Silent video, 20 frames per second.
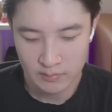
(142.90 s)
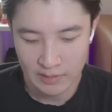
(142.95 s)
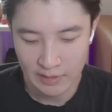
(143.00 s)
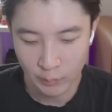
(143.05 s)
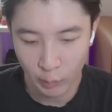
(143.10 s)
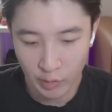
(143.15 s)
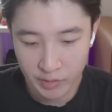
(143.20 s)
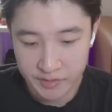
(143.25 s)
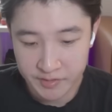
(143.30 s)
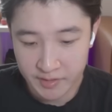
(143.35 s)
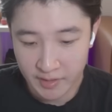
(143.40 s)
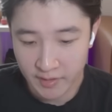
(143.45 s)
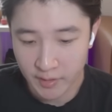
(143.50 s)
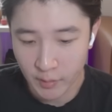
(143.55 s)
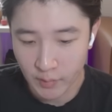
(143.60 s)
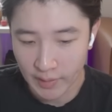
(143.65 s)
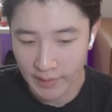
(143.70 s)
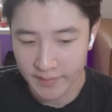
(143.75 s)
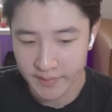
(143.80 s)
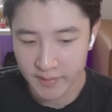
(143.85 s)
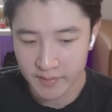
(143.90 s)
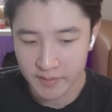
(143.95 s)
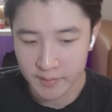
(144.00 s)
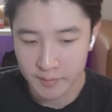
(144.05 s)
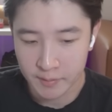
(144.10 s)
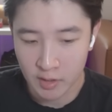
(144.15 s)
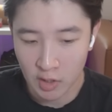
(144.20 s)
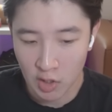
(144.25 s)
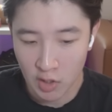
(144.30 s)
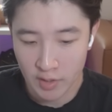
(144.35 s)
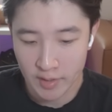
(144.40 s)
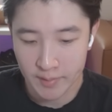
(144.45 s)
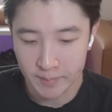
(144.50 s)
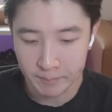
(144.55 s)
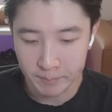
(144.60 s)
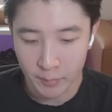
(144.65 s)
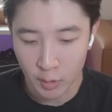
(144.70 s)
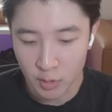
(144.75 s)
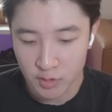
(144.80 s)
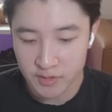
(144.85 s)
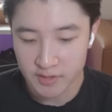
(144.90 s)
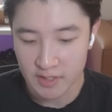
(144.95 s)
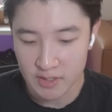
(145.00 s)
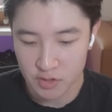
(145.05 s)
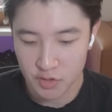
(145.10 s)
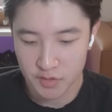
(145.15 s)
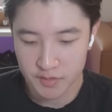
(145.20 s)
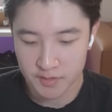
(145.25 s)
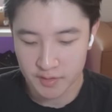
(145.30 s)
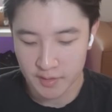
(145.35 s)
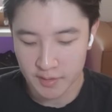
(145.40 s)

I will say though, I think the card I'm most interested